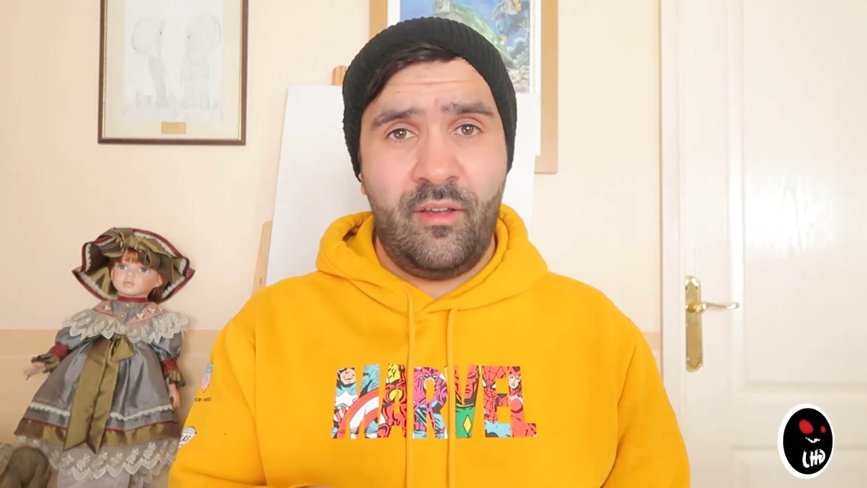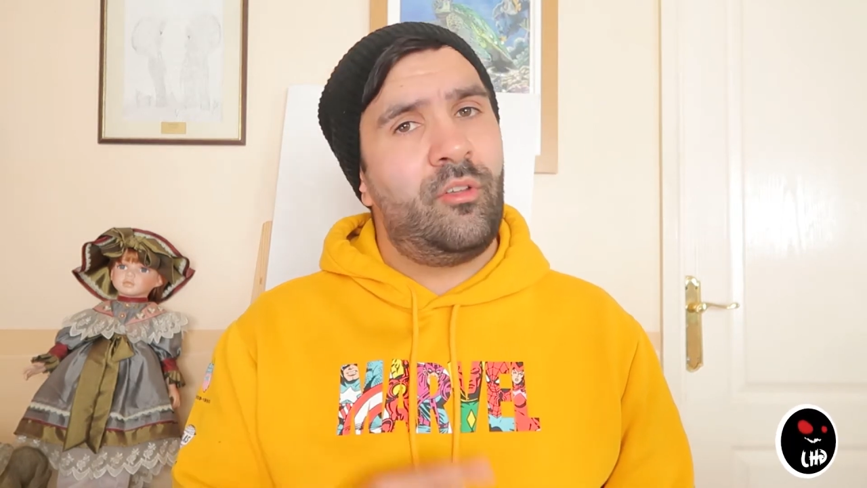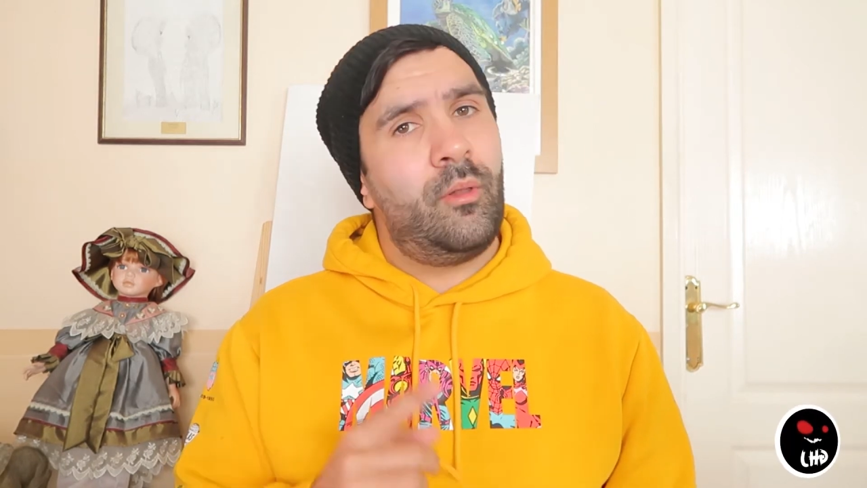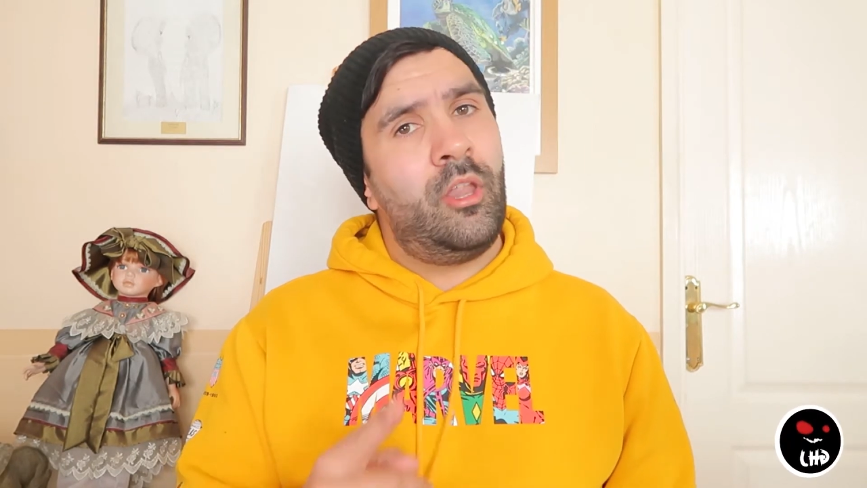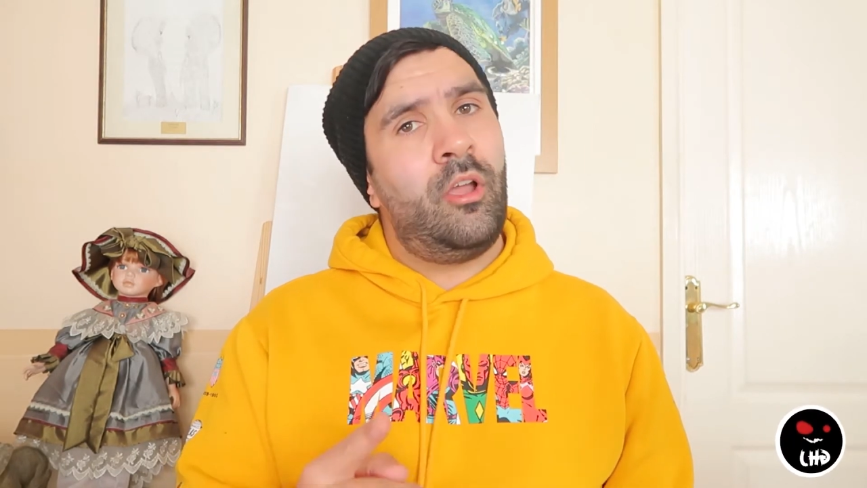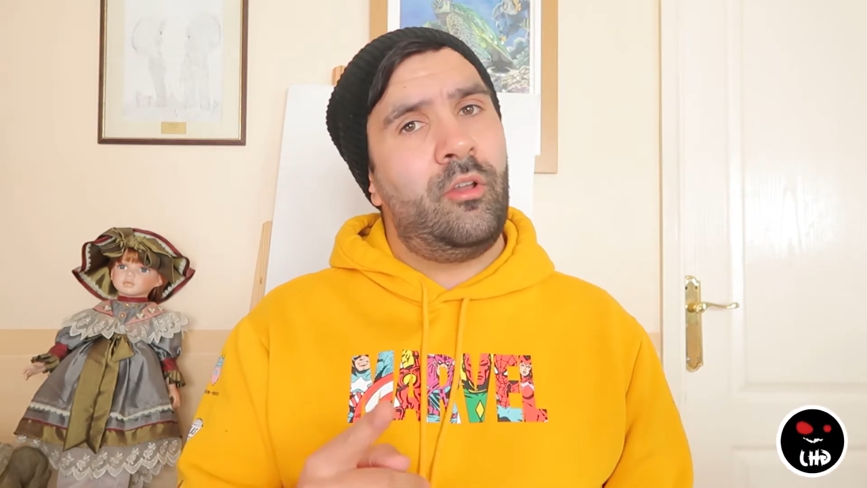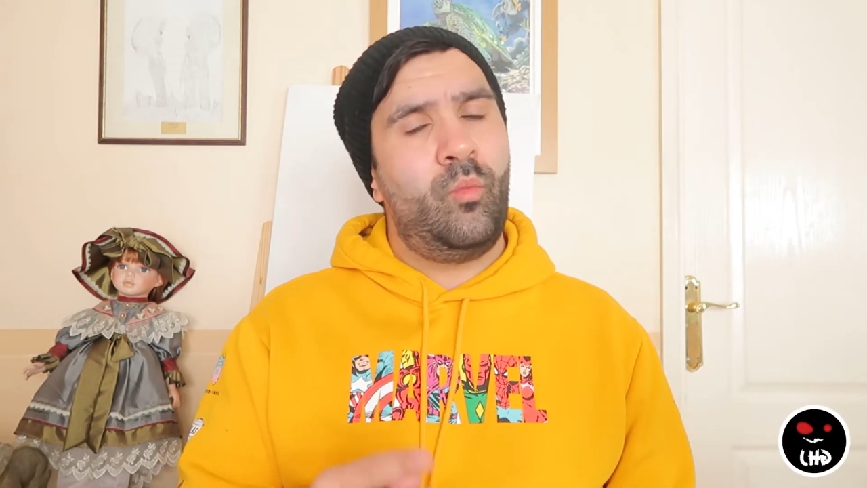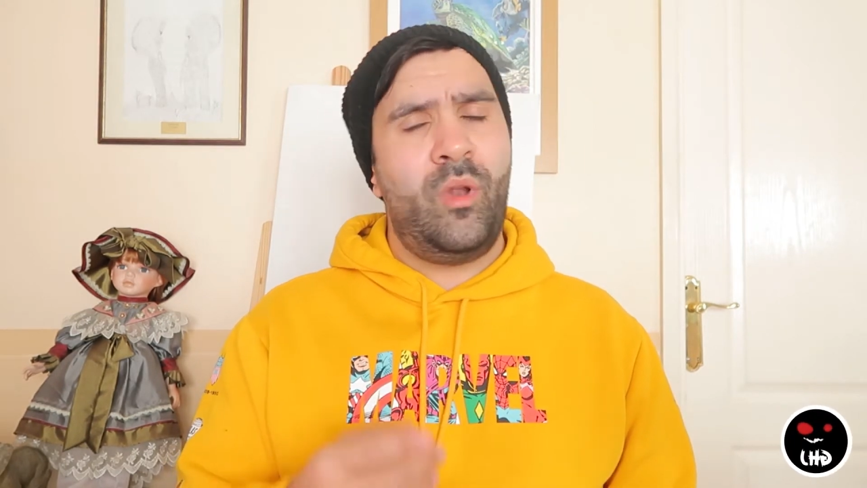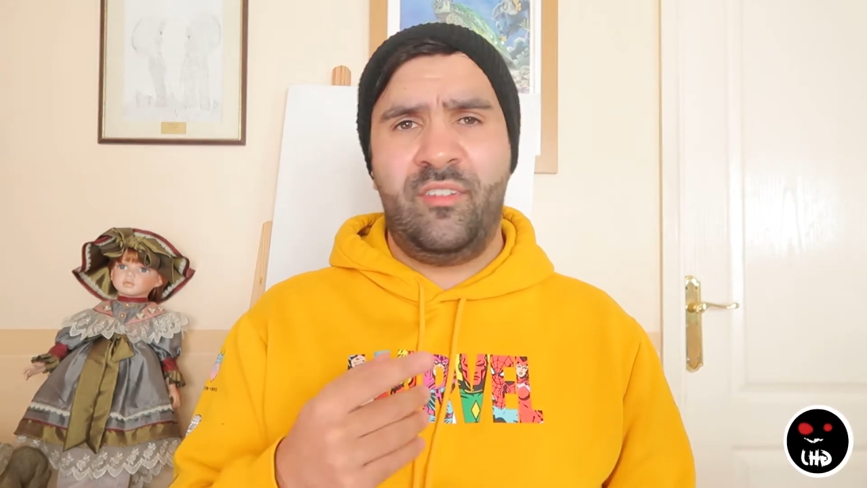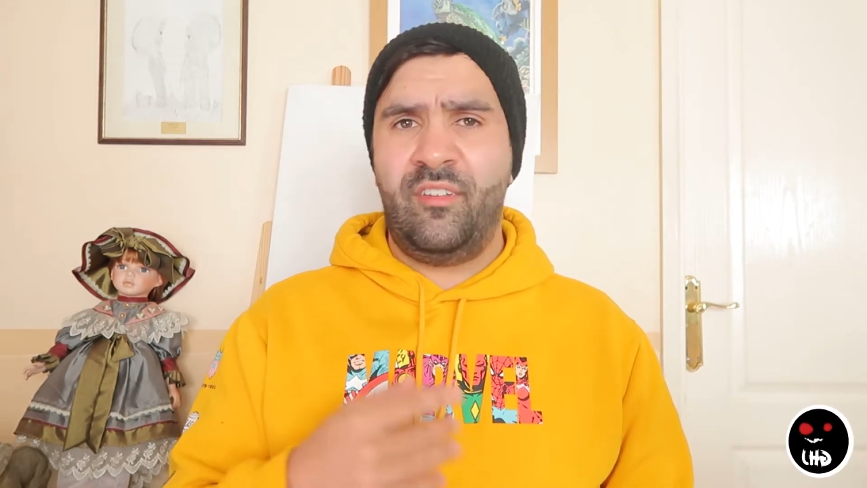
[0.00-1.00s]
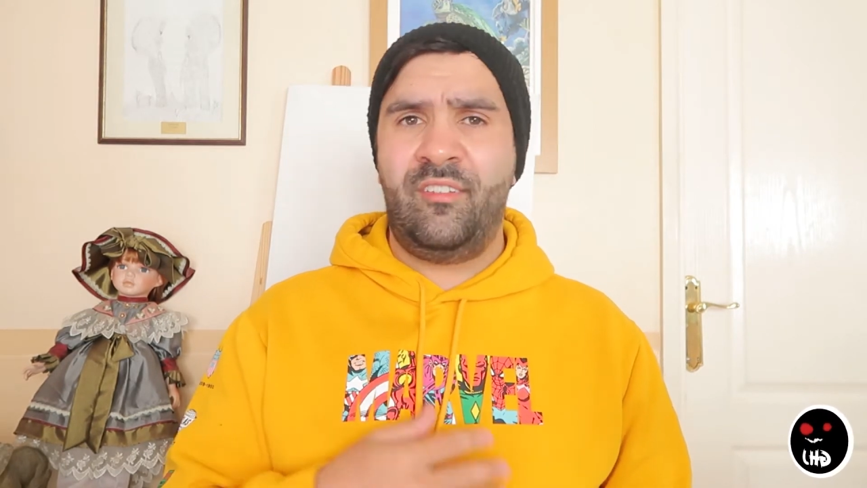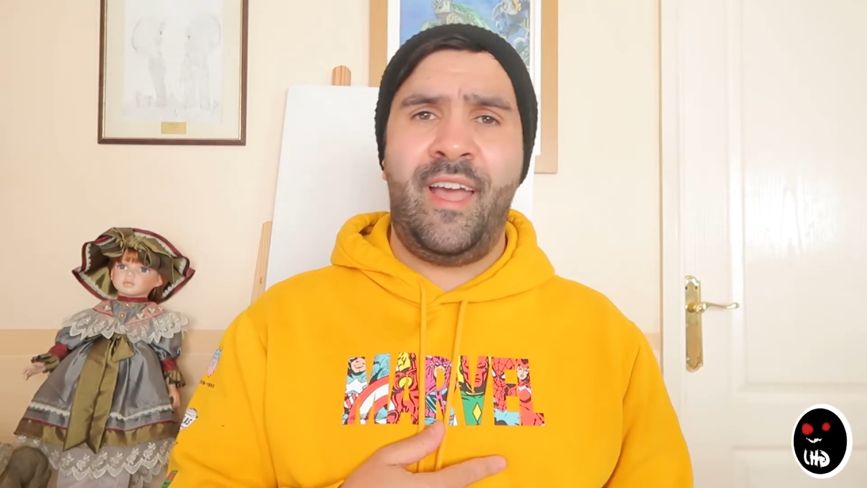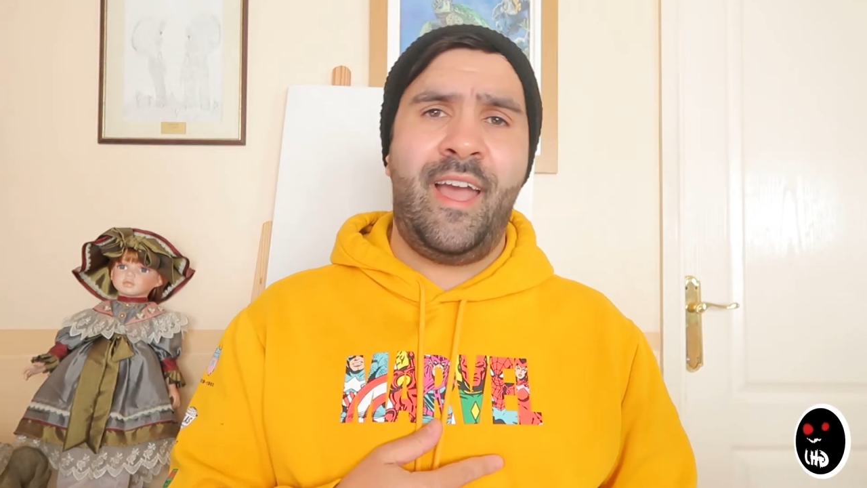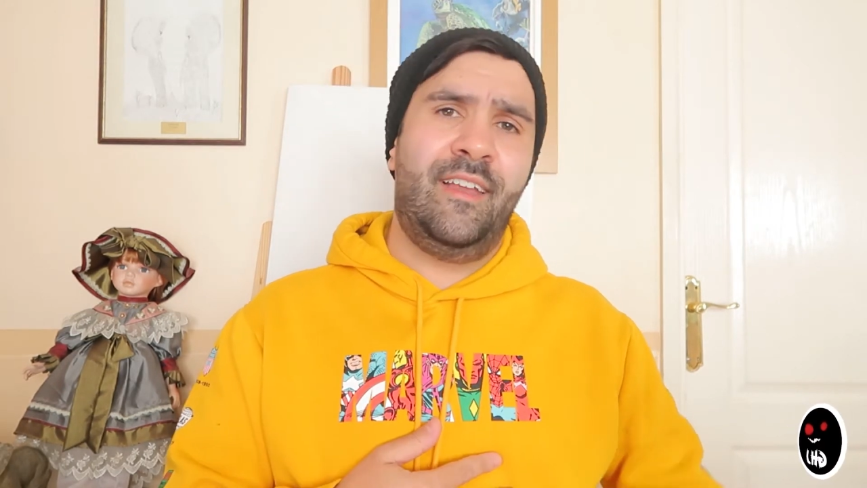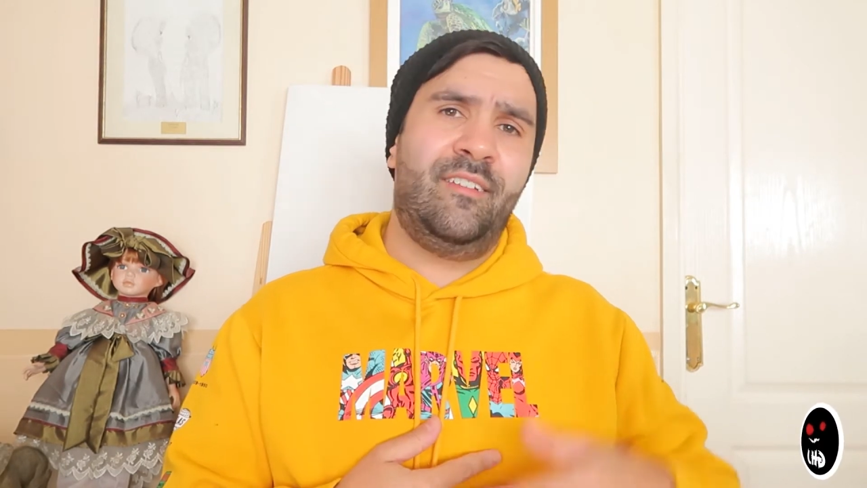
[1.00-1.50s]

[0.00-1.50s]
So Alone, where does it stand?